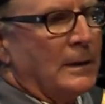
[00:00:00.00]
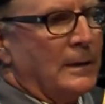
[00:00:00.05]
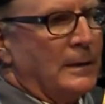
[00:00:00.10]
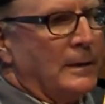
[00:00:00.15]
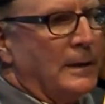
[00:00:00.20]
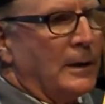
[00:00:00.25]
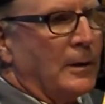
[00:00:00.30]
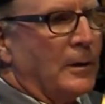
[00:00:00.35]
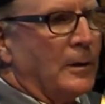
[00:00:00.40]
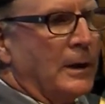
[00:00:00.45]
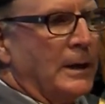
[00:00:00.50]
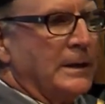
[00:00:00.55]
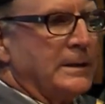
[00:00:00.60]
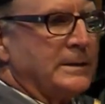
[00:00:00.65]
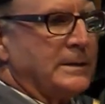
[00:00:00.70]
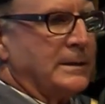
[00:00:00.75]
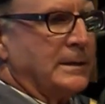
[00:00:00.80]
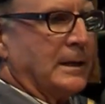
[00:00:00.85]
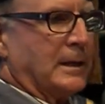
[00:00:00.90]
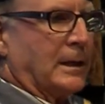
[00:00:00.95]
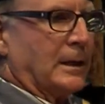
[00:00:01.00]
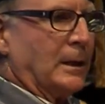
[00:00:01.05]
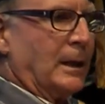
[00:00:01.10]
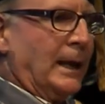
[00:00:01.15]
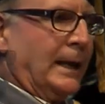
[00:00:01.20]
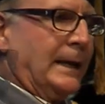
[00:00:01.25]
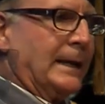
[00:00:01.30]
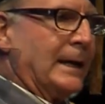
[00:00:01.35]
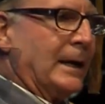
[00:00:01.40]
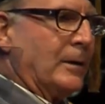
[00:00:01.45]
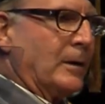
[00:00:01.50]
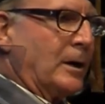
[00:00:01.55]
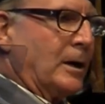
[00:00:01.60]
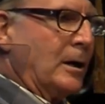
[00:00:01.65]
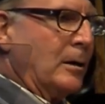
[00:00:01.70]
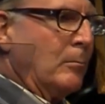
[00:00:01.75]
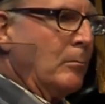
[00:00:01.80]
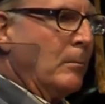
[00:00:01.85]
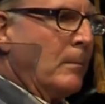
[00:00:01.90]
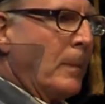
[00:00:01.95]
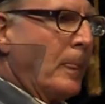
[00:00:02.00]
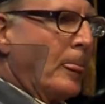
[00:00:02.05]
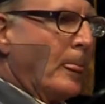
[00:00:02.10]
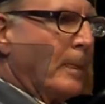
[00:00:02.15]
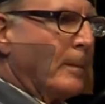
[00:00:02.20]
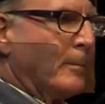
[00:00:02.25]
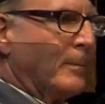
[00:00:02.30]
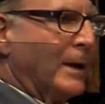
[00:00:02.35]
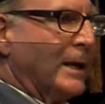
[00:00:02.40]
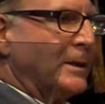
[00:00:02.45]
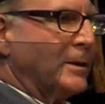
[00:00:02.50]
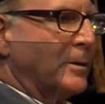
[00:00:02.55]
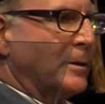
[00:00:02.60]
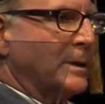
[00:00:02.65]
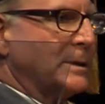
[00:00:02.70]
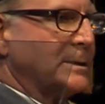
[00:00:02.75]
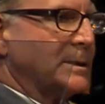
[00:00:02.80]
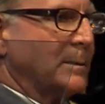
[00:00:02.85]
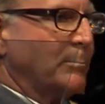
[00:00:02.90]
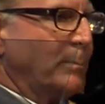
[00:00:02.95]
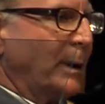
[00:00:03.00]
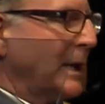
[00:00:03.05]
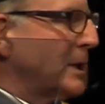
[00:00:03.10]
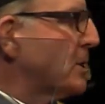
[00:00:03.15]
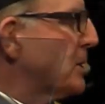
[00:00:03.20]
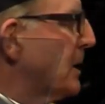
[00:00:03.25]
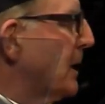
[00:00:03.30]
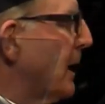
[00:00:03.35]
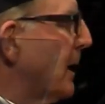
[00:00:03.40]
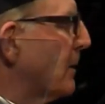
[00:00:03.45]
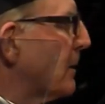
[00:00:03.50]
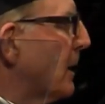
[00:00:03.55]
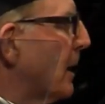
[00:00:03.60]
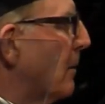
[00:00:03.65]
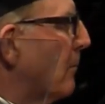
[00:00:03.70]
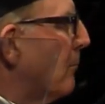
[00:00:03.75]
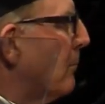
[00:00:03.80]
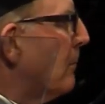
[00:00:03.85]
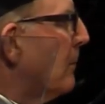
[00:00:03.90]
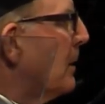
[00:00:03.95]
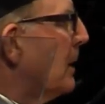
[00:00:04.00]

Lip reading: There is the client outcome, and there is the patient outcome.